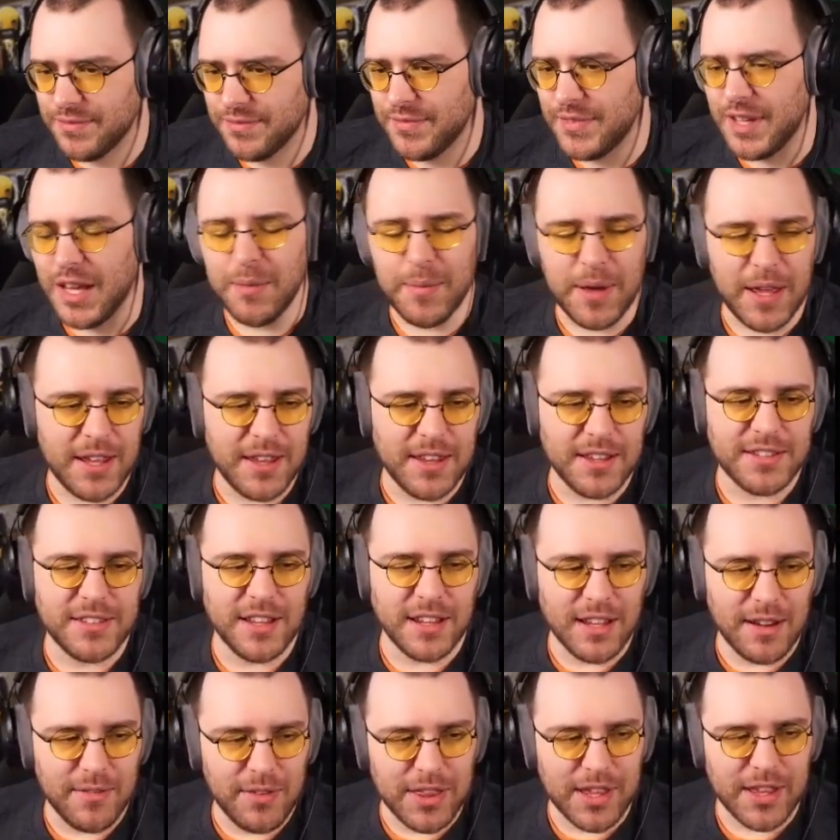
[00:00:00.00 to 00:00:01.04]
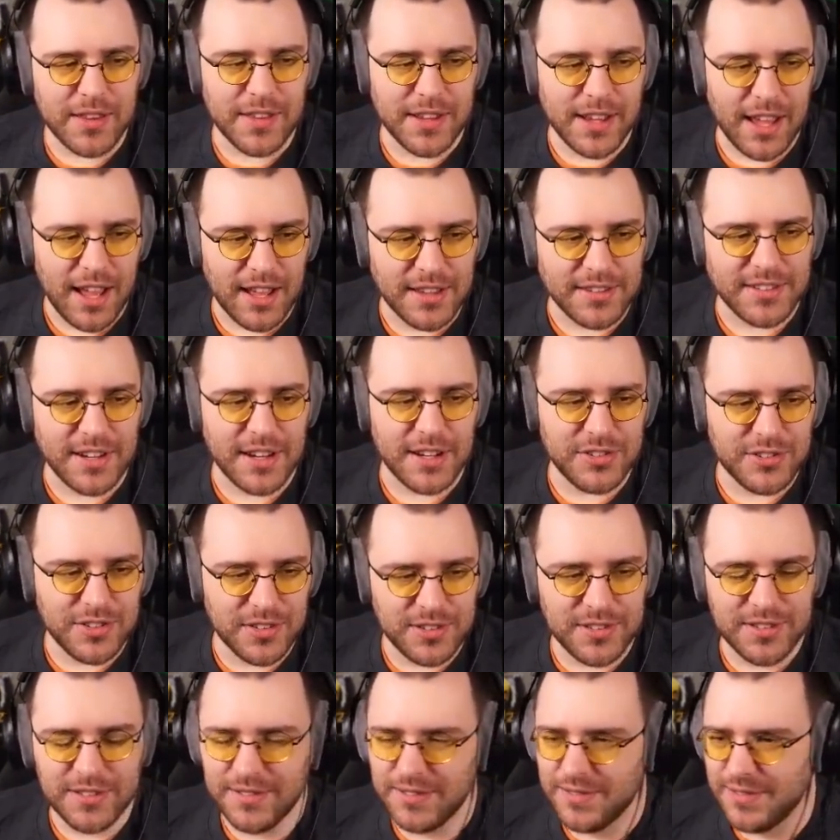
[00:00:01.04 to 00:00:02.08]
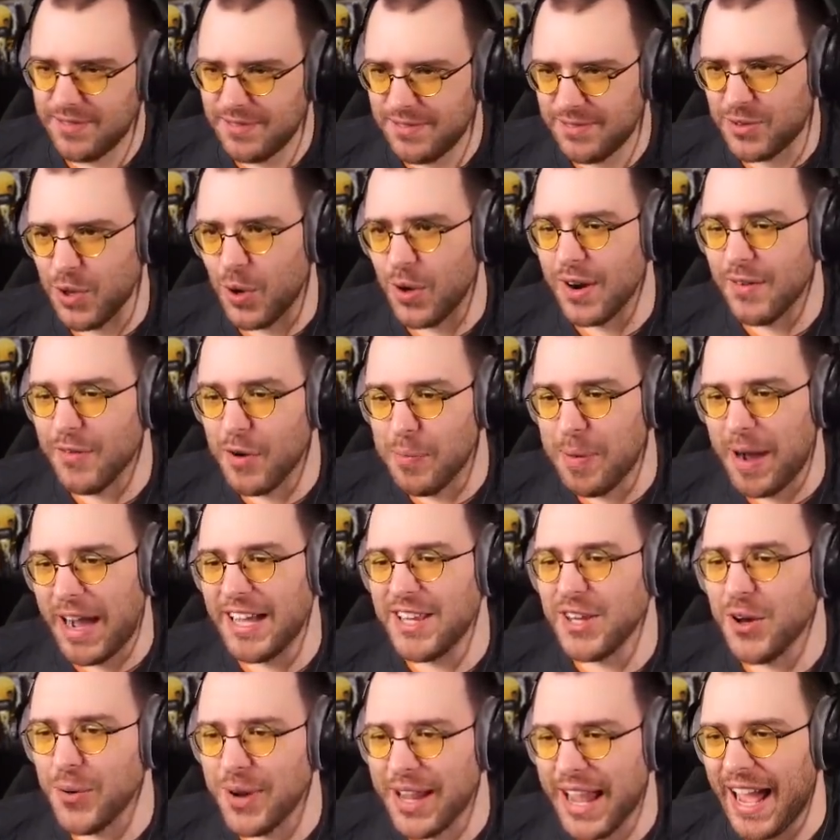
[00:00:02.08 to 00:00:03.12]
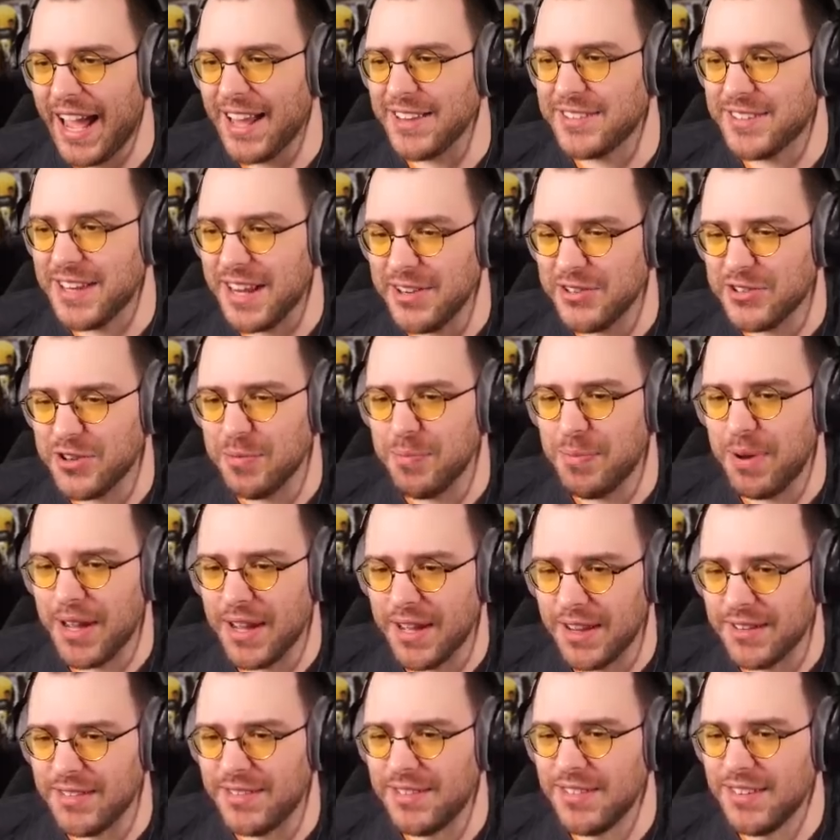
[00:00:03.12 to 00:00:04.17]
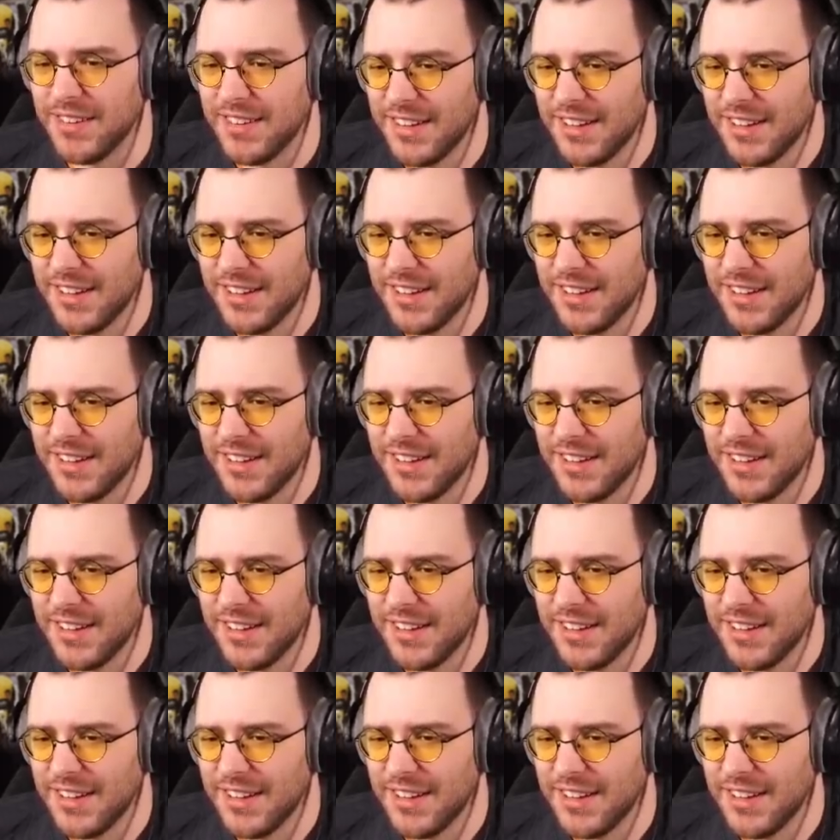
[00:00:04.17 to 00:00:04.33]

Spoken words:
Yeah, man, they sell everything at the gas station. Don't ever buy no gas station bed.